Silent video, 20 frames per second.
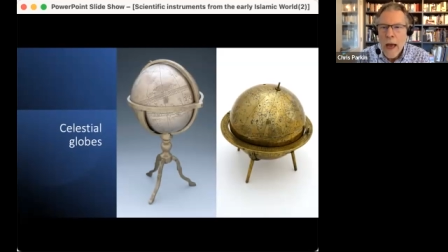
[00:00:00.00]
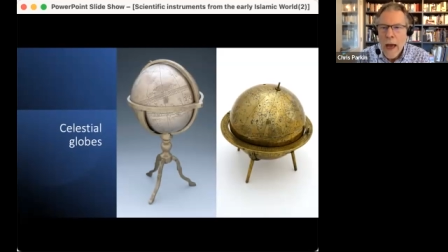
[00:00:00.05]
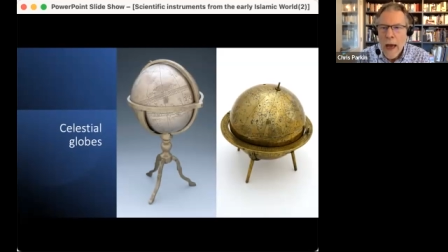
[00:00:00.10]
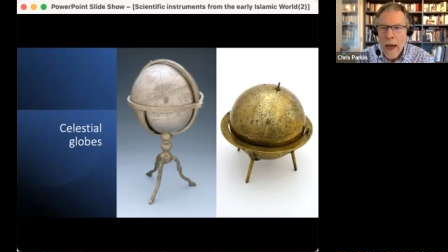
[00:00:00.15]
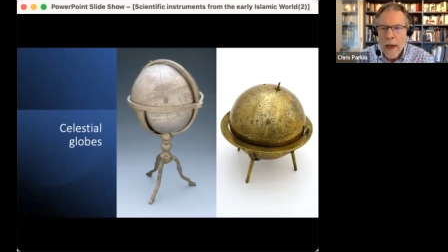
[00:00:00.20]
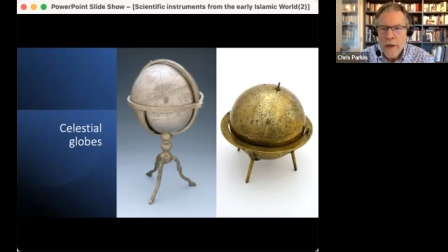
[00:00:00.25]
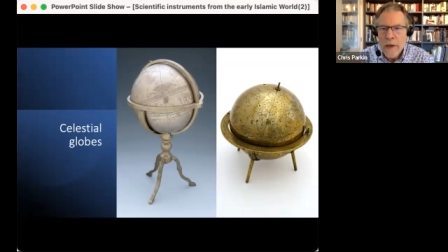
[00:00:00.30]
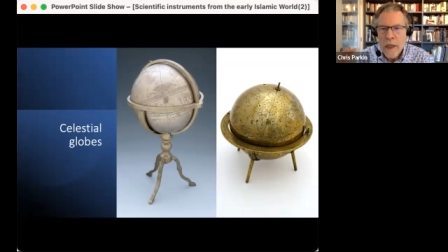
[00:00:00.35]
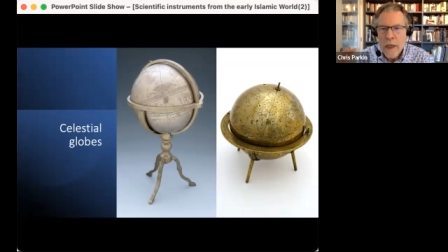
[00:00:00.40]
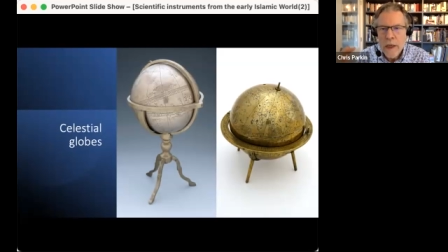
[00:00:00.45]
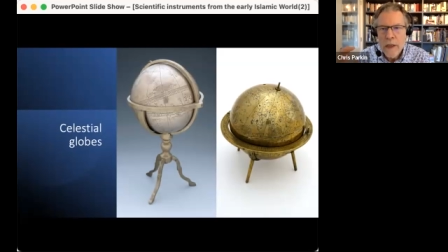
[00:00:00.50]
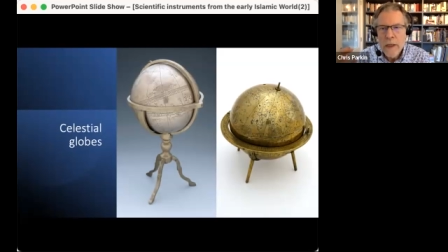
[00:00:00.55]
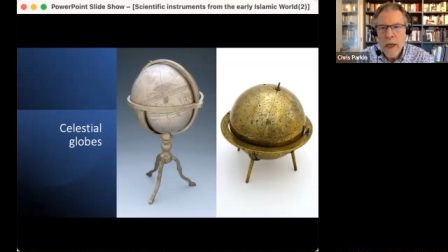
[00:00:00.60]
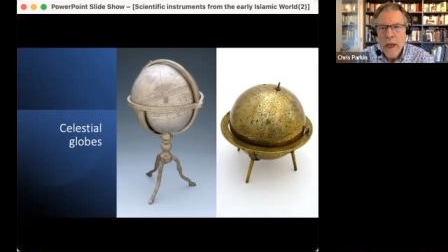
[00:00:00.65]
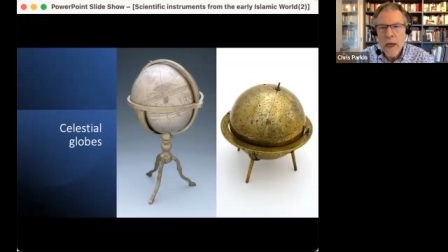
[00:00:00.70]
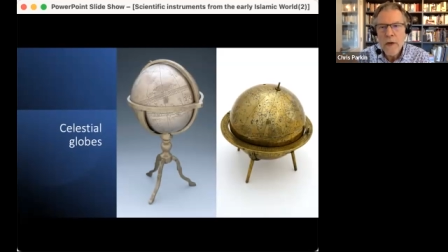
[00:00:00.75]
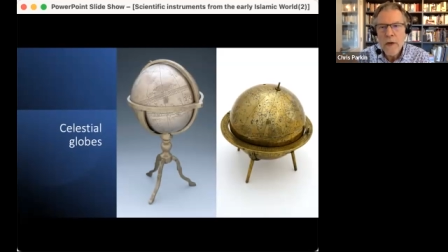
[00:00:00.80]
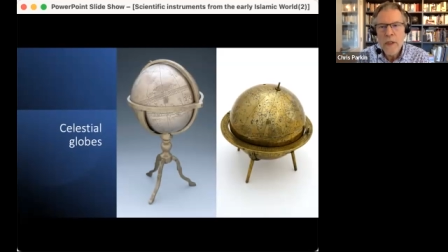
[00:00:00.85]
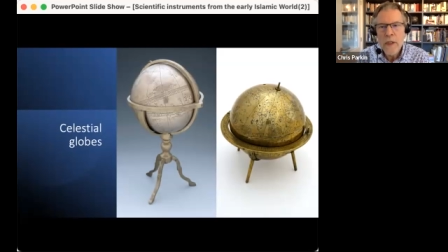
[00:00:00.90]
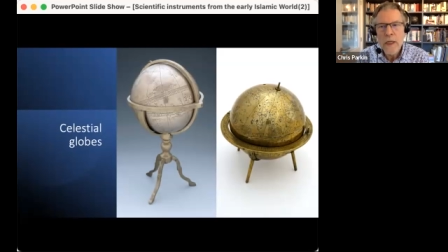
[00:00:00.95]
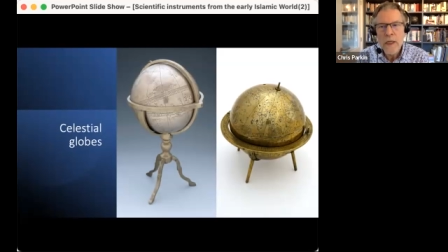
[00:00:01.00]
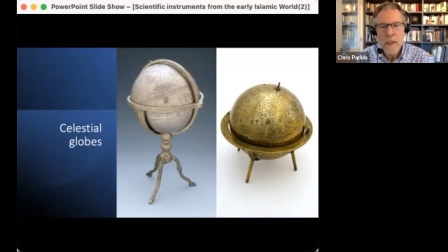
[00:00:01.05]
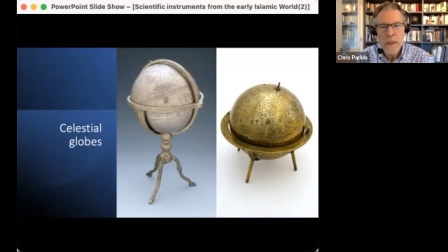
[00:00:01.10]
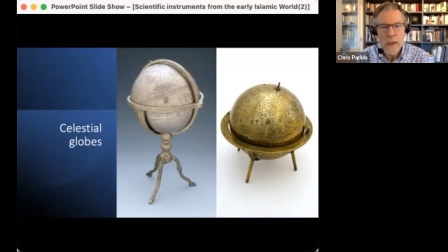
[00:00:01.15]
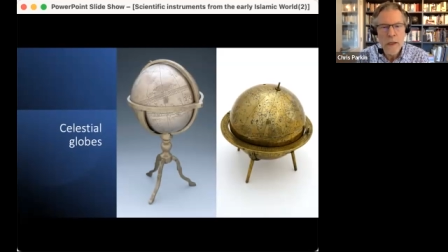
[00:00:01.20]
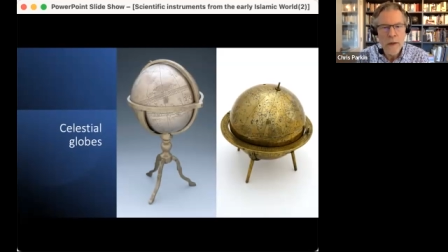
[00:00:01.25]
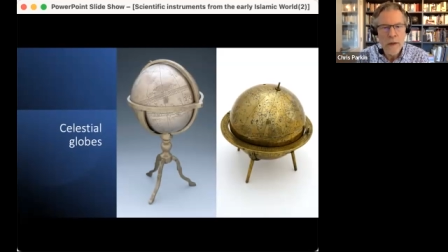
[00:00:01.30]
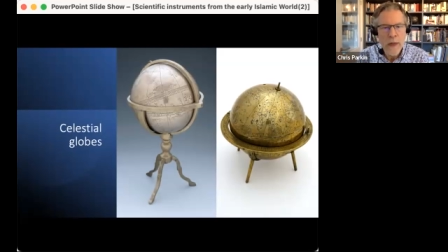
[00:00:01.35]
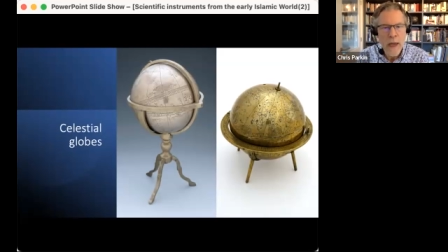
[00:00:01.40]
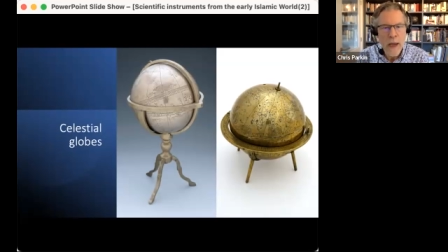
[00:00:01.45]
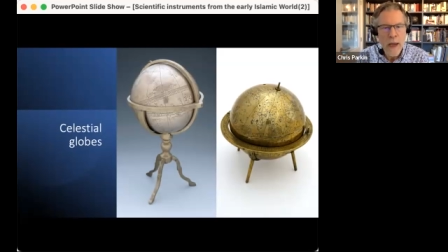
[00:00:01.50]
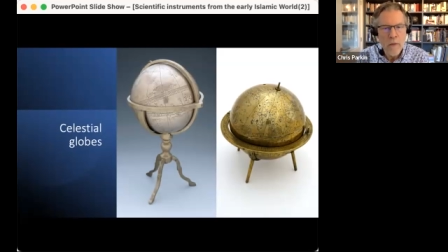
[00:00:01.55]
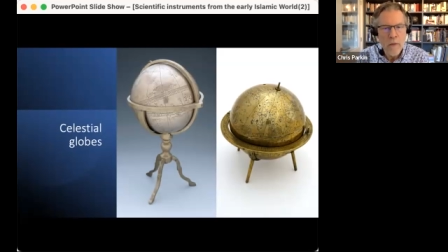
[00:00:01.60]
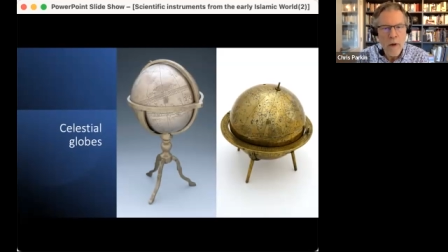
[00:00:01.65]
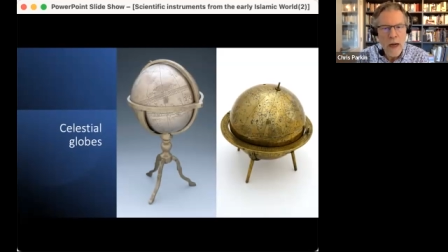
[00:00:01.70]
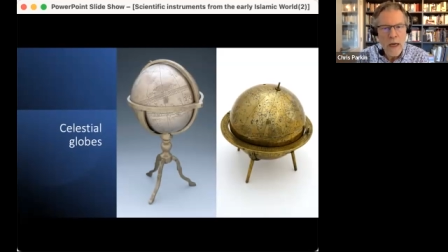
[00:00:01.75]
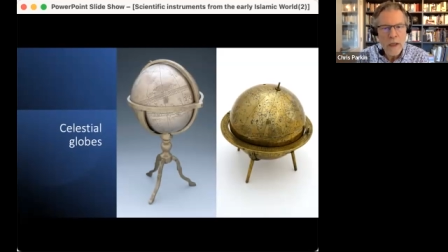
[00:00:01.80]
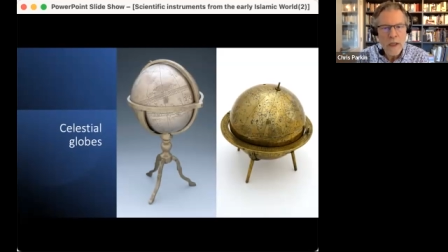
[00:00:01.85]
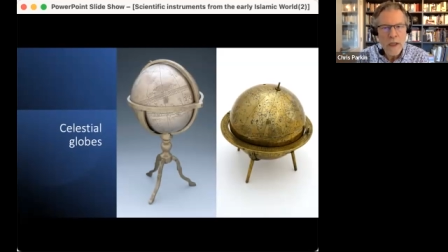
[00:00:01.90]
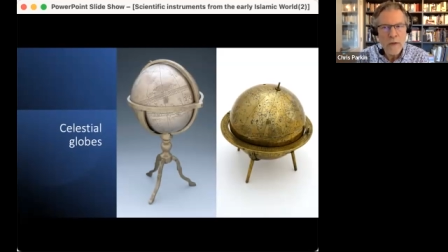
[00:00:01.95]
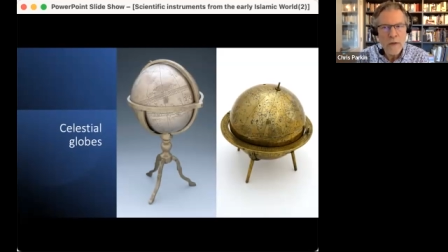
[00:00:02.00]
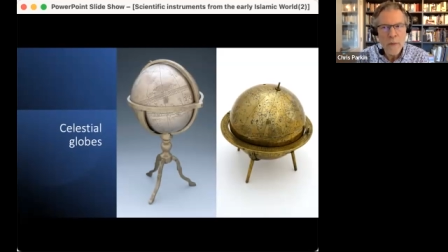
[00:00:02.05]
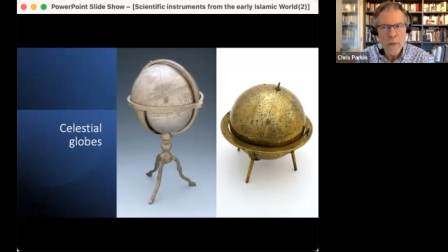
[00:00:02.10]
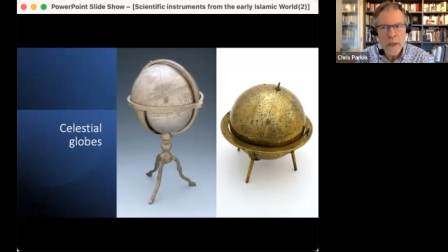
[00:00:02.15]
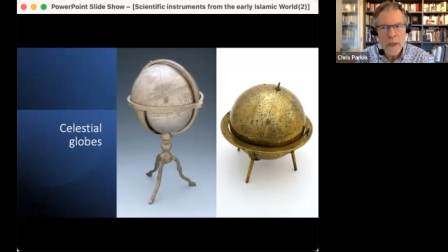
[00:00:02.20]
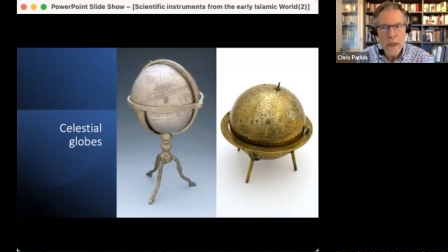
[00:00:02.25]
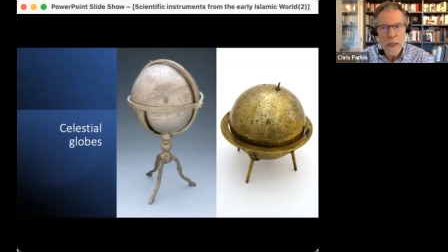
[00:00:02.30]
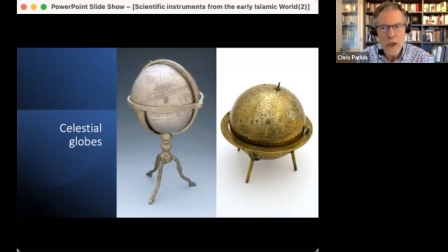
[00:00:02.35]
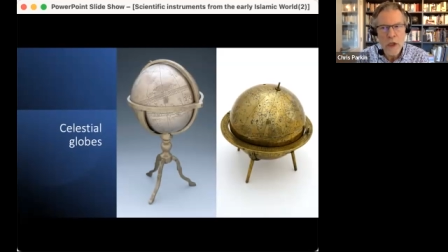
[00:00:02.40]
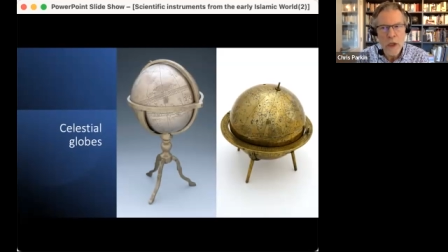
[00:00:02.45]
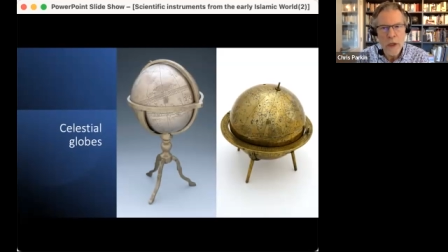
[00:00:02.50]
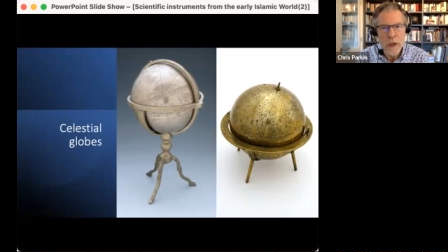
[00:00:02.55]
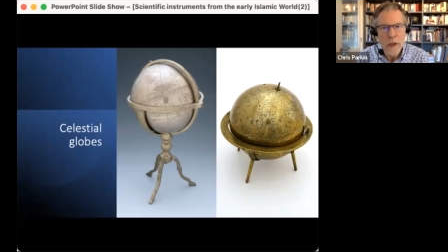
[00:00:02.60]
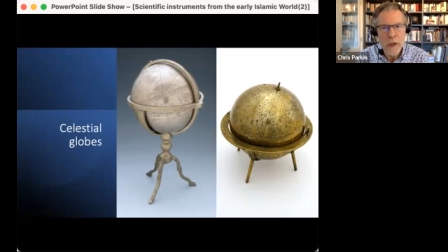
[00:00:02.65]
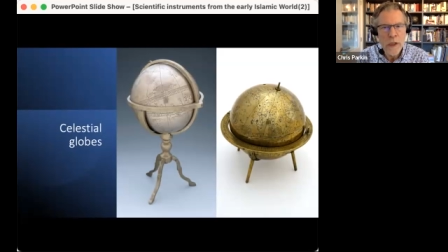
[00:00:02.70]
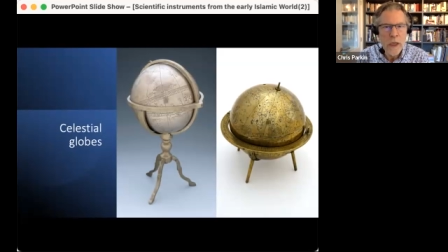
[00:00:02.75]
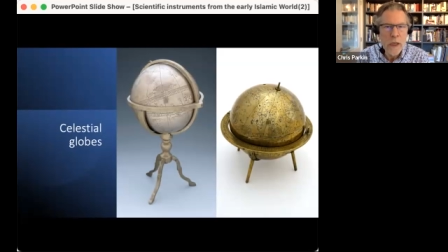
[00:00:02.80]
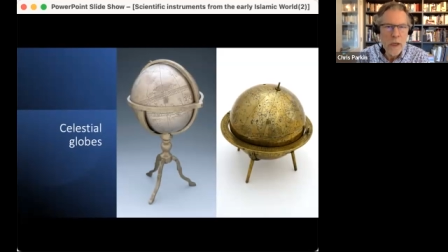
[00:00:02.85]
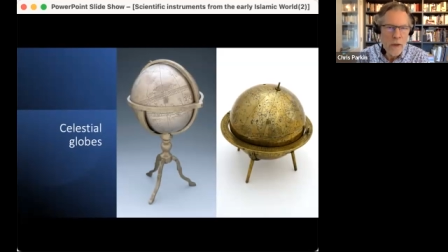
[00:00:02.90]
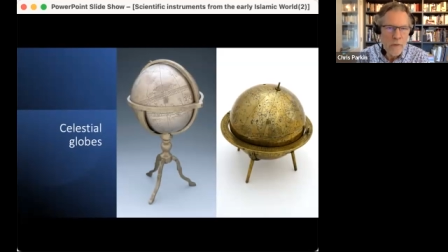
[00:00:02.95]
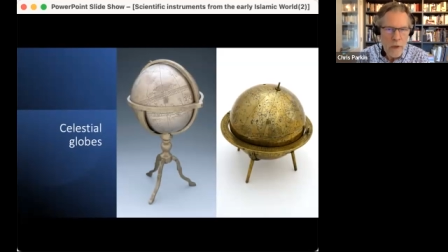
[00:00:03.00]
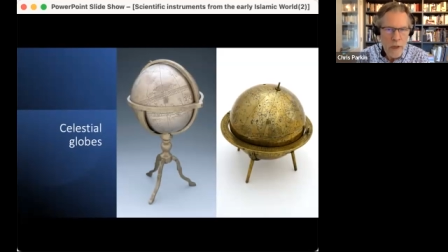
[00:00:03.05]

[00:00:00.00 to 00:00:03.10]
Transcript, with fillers: and to notice that their relative positions,